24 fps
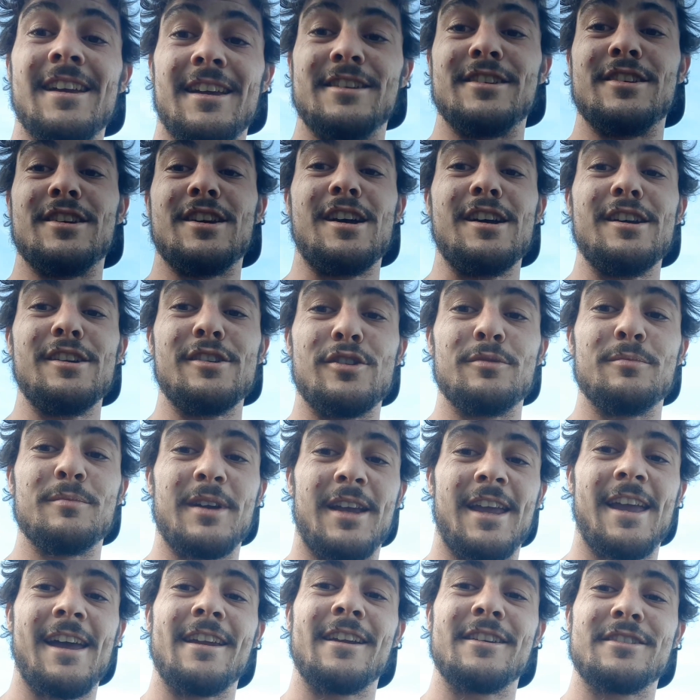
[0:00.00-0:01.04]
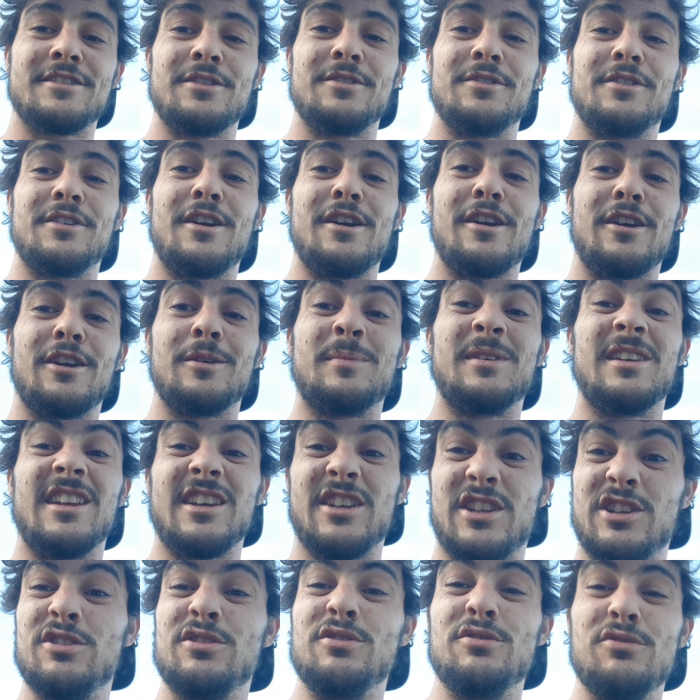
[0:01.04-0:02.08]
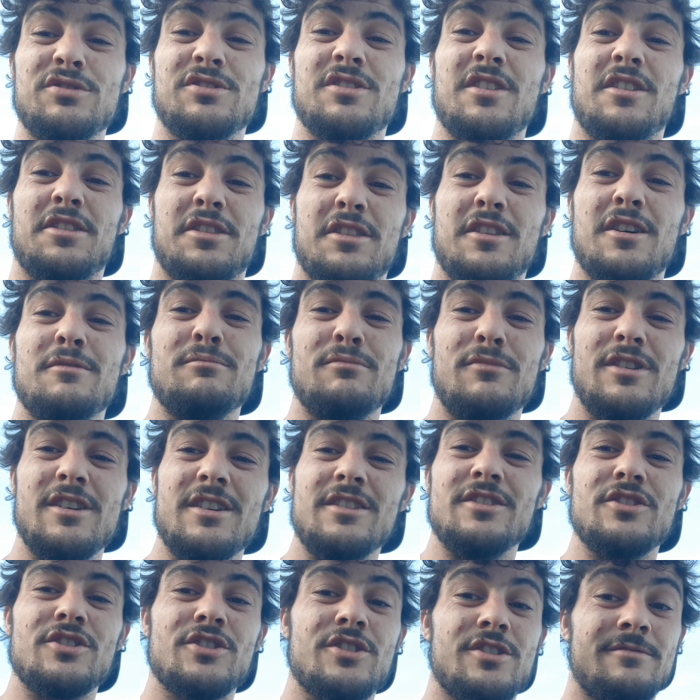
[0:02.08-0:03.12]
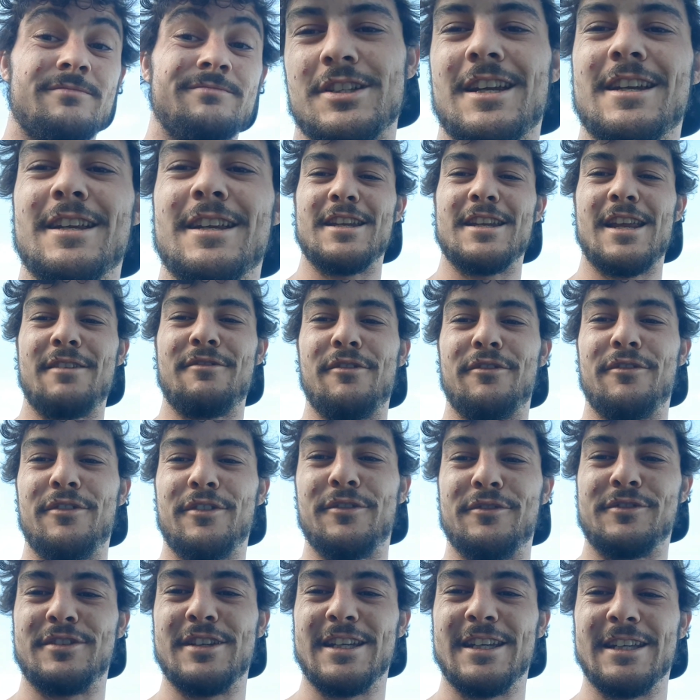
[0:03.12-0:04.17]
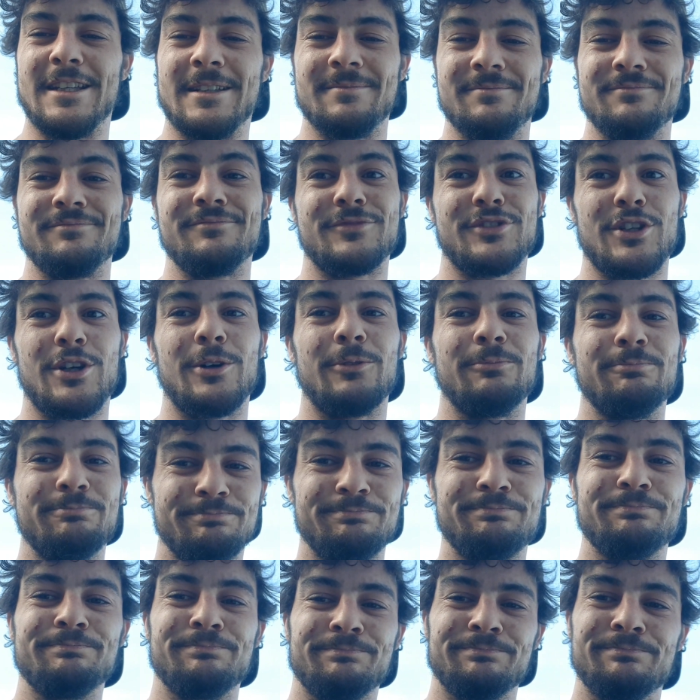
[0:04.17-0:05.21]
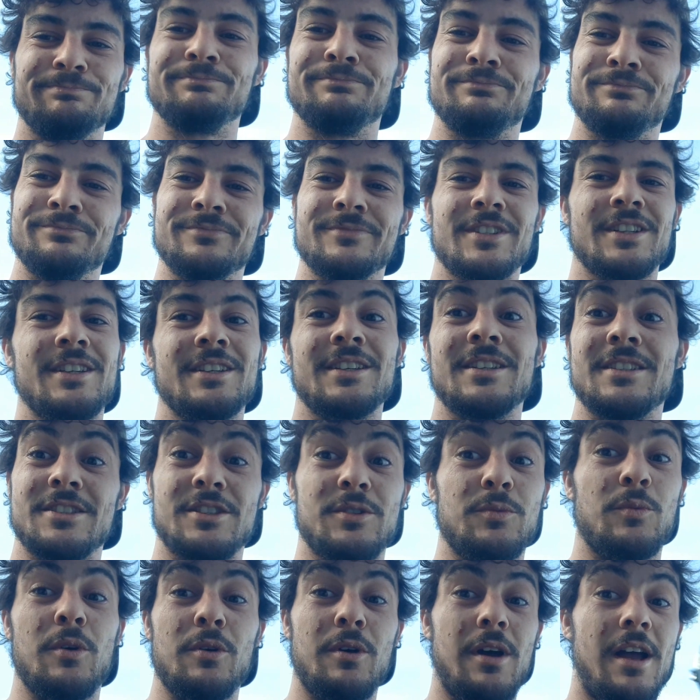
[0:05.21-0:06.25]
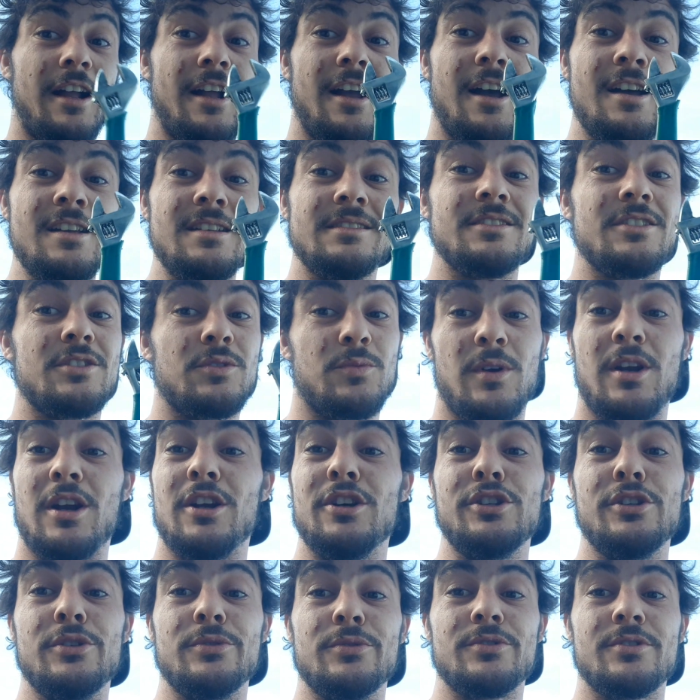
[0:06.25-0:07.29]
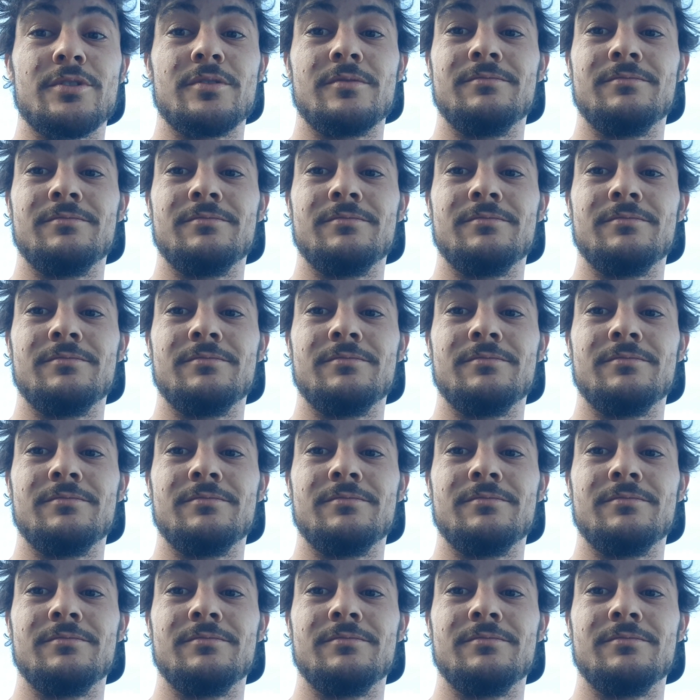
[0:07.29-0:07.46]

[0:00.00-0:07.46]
Yeah, I know. Mechanics here, they're going to be like, you used a thumb wrench? I have a 15, so that's what I got. That's what I'll use.